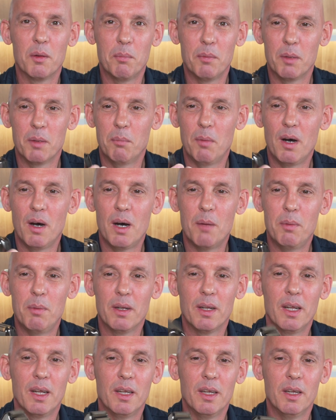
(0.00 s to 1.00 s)
The
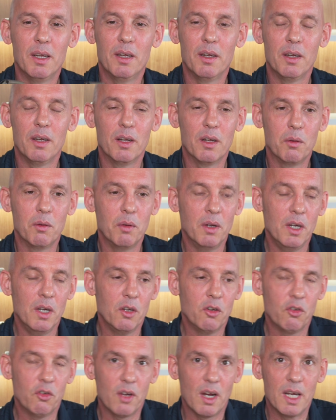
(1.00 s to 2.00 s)
barber that
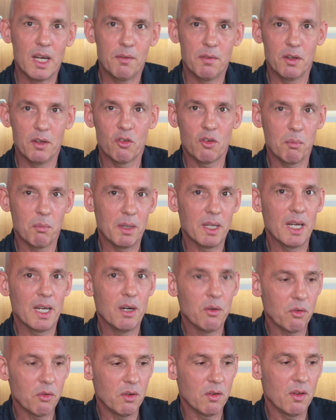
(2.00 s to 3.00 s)
shaving somebody
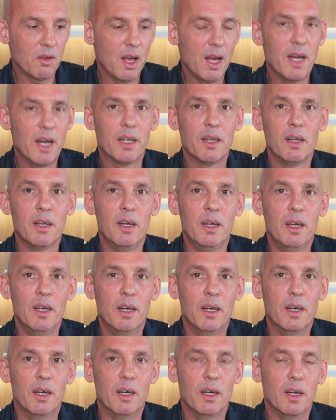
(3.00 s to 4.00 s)
else's head,
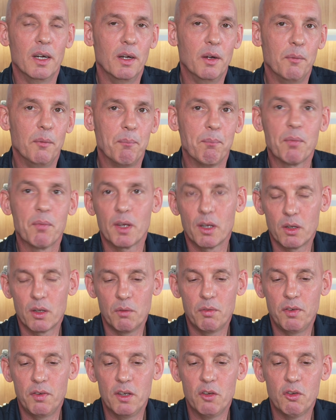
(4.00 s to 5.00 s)

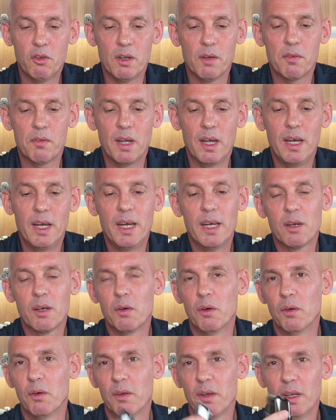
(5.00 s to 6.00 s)
finishing off their
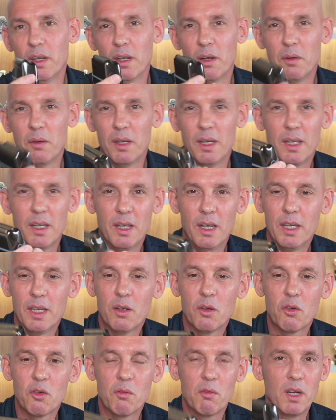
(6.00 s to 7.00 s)
haircut. It
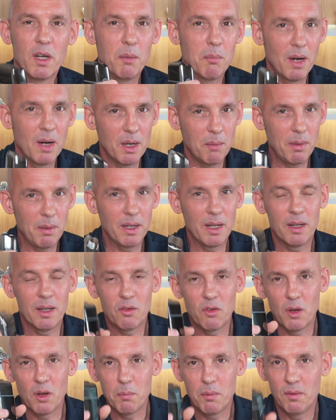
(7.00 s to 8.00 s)
doesn't really matter about
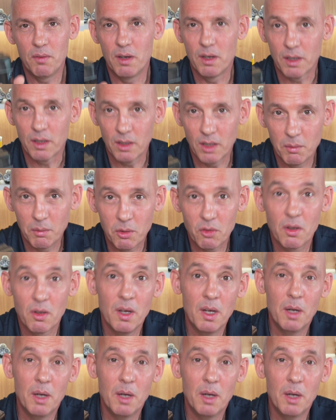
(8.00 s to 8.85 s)
that type of ergonomics.